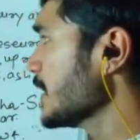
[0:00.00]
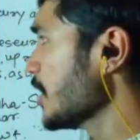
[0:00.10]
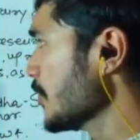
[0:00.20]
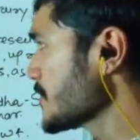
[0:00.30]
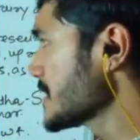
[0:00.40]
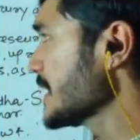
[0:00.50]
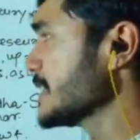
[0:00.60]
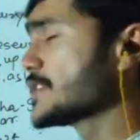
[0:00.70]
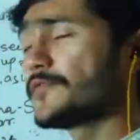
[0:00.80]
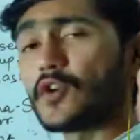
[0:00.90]
of
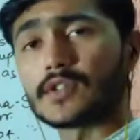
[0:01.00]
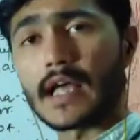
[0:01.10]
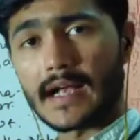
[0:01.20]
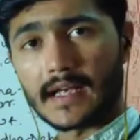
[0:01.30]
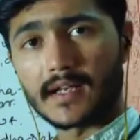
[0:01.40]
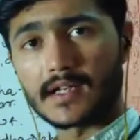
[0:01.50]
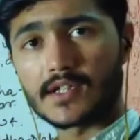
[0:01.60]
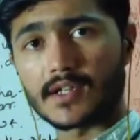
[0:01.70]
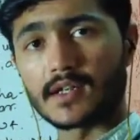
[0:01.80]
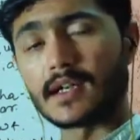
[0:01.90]
seeds for the
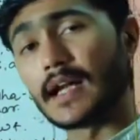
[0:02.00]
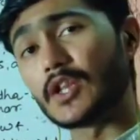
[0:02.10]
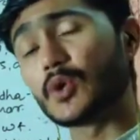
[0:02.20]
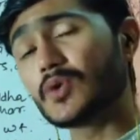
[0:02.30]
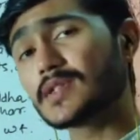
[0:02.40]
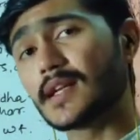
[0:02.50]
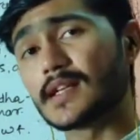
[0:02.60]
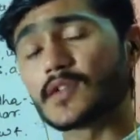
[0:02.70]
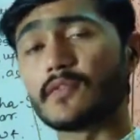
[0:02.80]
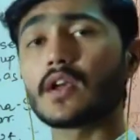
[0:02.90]
agricultural, and those
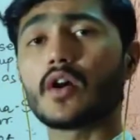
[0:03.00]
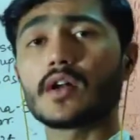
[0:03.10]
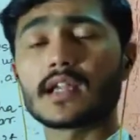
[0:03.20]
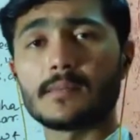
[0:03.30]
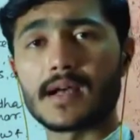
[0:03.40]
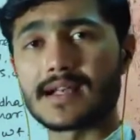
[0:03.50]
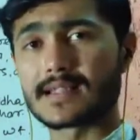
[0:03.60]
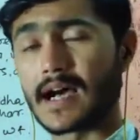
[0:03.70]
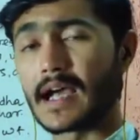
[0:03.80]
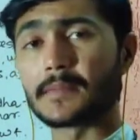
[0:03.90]
seeds we call them
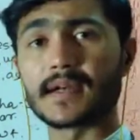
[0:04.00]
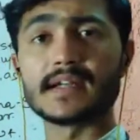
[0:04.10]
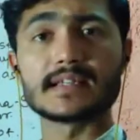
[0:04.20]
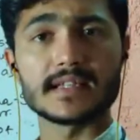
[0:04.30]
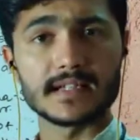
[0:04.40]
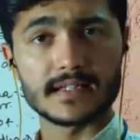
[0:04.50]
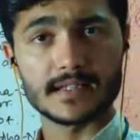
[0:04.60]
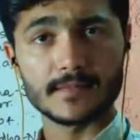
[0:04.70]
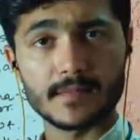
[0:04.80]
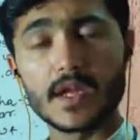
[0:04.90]
as hybrid
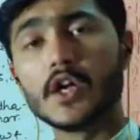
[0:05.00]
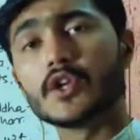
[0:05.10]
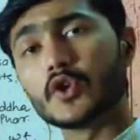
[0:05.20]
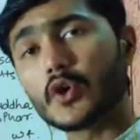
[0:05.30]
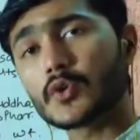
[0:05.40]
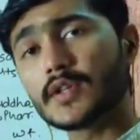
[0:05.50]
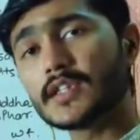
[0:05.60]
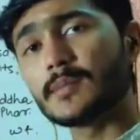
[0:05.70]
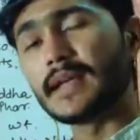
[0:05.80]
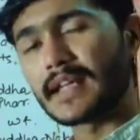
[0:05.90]
seeds. Not only
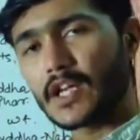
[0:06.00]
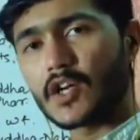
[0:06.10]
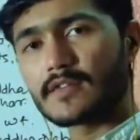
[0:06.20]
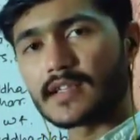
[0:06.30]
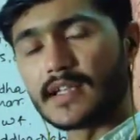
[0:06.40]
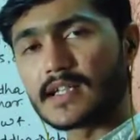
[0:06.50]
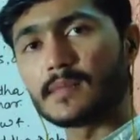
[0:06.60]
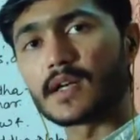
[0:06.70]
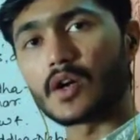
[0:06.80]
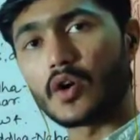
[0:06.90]
the making of seeds
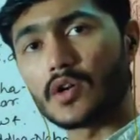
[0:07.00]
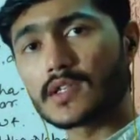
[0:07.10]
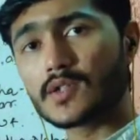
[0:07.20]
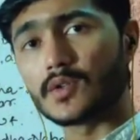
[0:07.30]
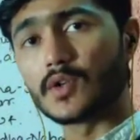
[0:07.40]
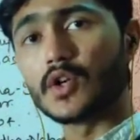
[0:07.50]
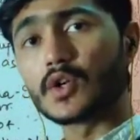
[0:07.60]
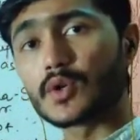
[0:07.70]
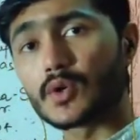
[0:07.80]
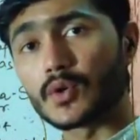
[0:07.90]
but also
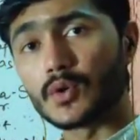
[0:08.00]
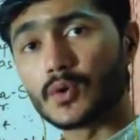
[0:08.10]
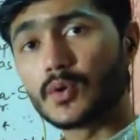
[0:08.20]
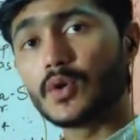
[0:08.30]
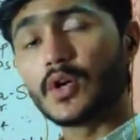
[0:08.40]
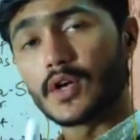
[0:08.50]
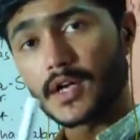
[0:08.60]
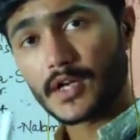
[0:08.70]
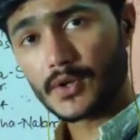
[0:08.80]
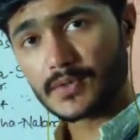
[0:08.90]
to
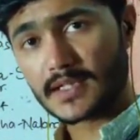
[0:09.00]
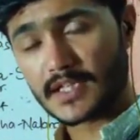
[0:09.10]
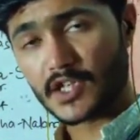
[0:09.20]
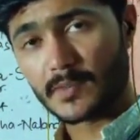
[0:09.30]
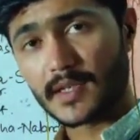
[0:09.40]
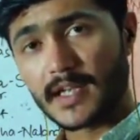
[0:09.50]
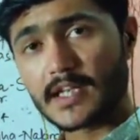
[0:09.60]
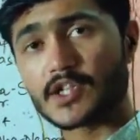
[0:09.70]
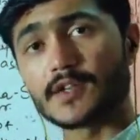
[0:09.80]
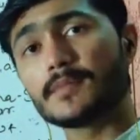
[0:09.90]
reduce the
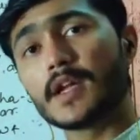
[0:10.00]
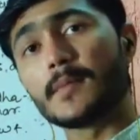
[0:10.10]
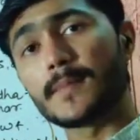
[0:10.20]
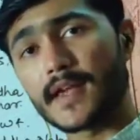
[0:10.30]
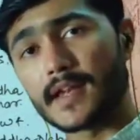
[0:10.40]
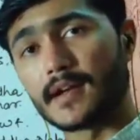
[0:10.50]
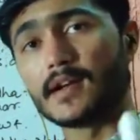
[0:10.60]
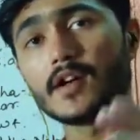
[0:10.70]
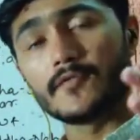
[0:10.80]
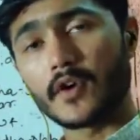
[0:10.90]
germination
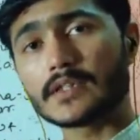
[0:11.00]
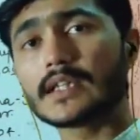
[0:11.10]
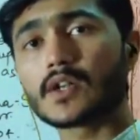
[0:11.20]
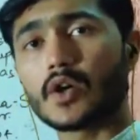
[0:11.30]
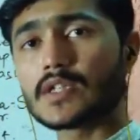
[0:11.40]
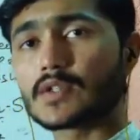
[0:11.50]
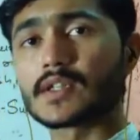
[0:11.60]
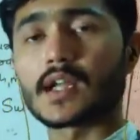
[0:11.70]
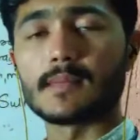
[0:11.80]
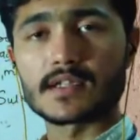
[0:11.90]
period, for that also the
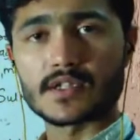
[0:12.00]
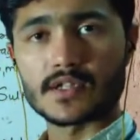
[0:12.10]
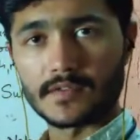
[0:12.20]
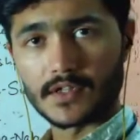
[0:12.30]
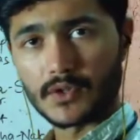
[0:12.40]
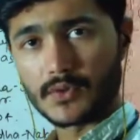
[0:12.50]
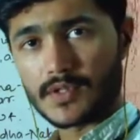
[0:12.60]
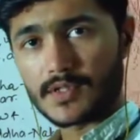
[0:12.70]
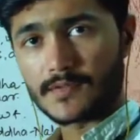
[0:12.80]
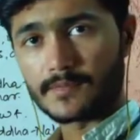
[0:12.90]
chemistry were
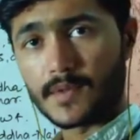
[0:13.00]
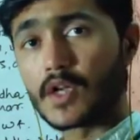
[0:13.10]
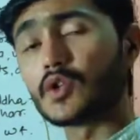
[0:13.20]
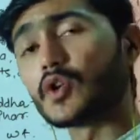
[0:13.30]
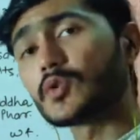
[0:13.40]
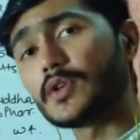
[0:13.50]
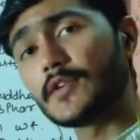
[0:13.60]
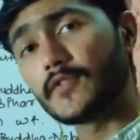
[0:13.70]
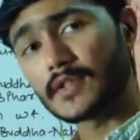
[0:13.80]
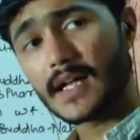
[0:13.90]
used. Not
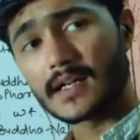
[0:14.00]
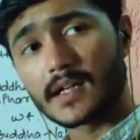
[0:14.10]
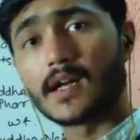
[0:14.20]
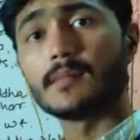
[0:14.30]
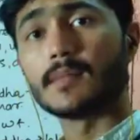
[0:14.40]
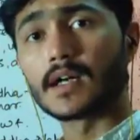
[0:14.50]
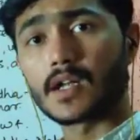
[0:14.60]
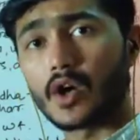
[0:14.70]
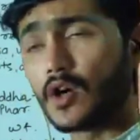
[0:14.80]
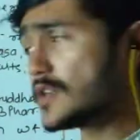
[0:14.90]
only for that
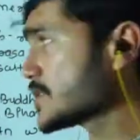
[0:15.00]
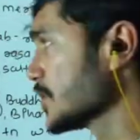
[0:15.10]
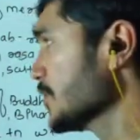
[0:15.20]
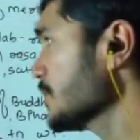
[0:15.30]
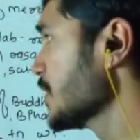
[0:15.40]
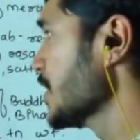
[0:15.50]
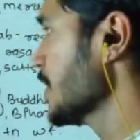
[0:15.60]
but also